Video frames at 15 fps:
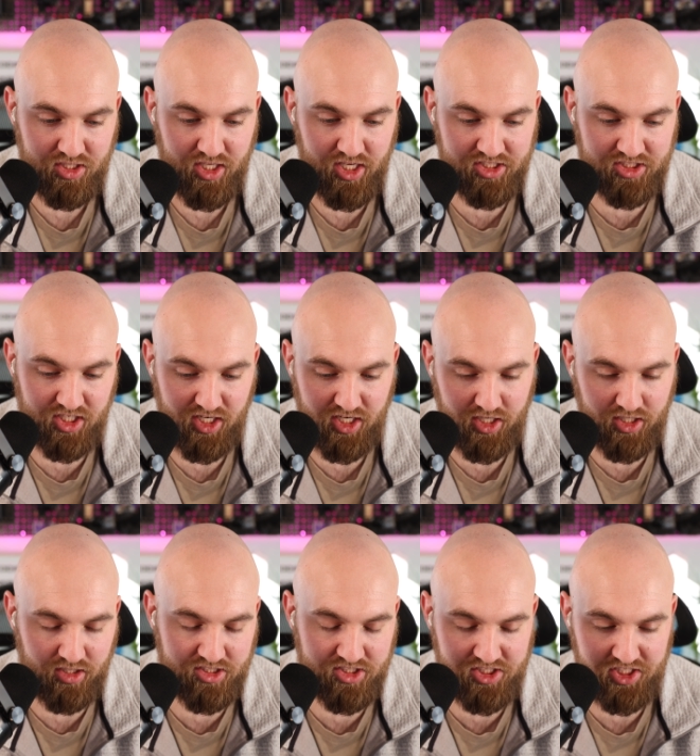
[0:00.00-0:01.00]
it's gonna hit
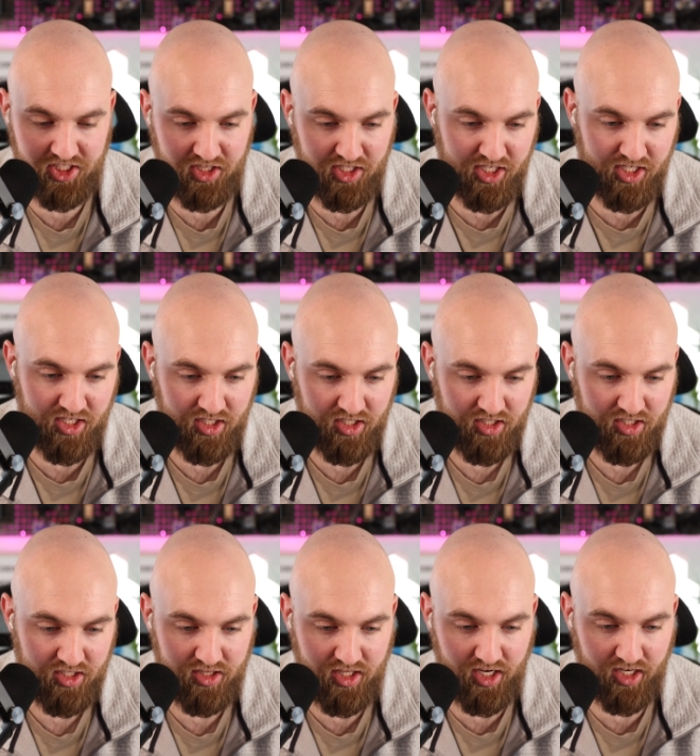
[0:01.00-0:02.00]
a mm-hmm. ceiling
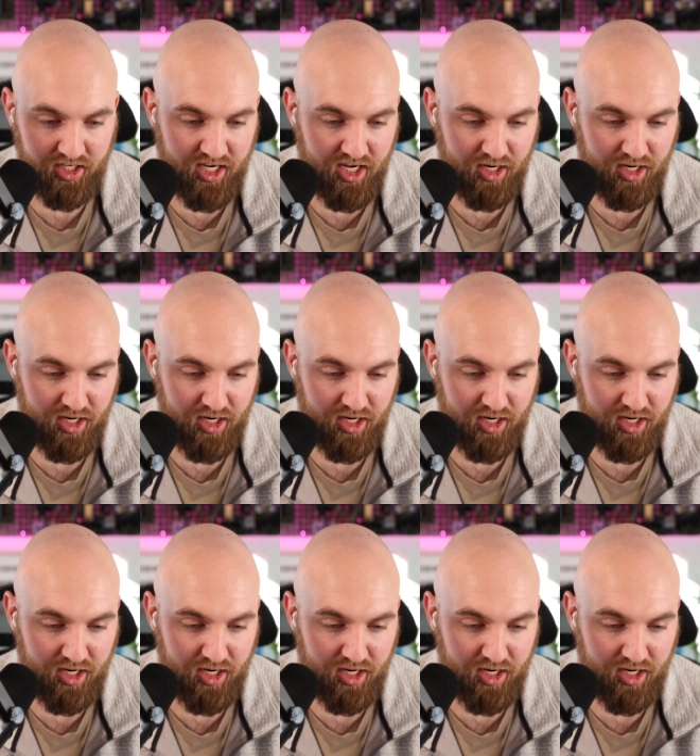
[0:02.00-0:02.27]
that it can't